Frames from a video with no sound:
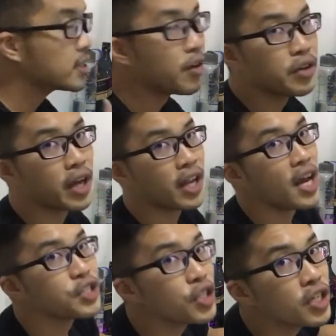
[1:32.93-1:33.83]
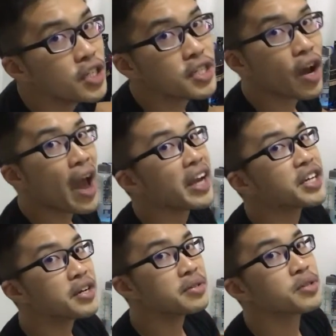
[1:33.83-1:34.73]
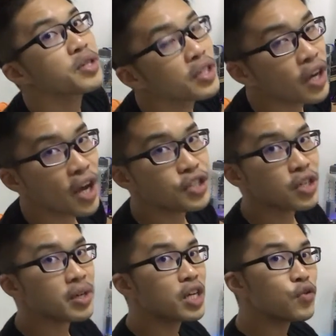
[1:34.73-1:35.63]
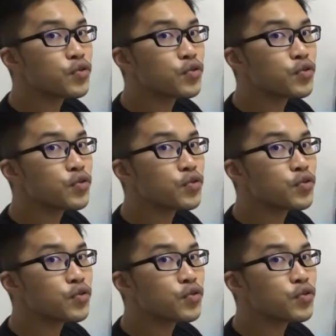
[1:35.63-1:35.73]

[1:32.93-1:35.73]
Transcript: now you can actually, this kind of angles can actually